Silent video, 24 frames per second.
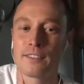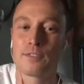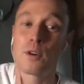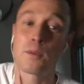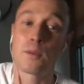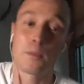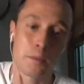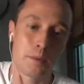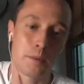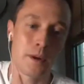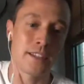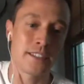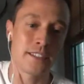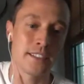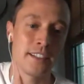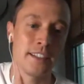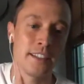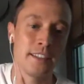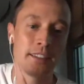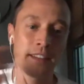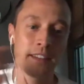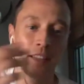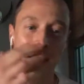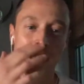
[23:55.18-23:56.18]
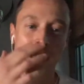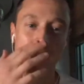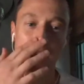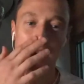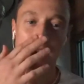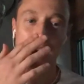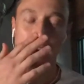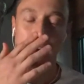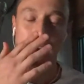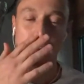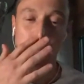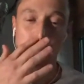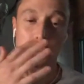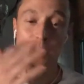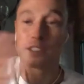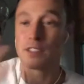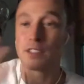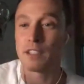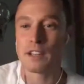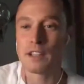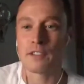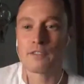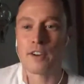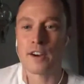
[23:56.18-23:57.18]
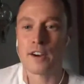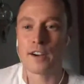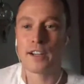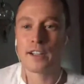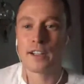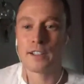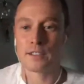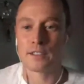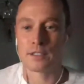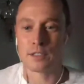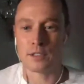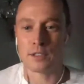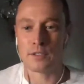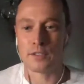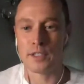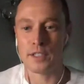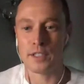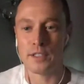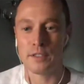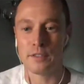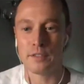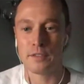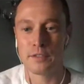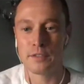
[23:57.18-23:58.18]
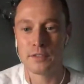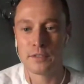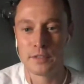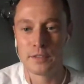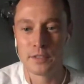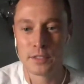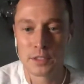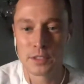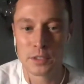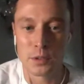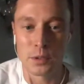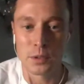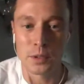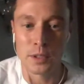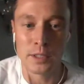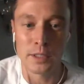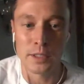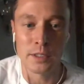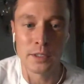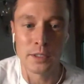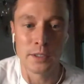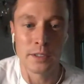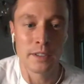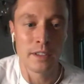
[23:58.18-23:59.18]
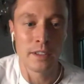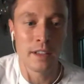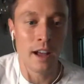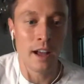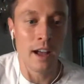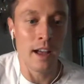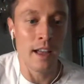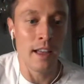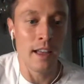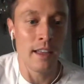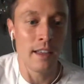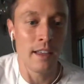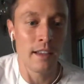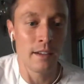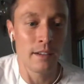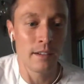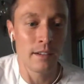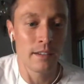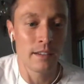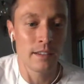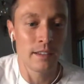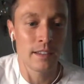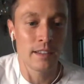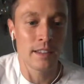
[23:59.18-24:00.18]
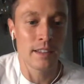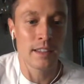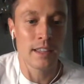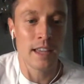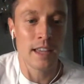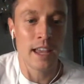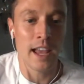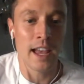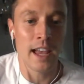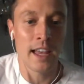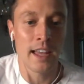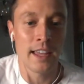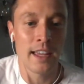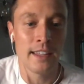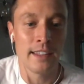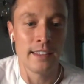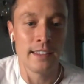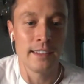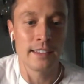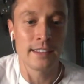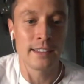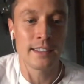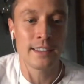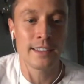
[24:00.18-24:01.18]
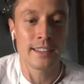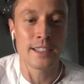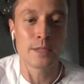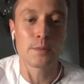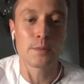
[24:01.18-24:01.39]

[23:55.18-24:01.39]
president, which is like a very conservative school. And he's one of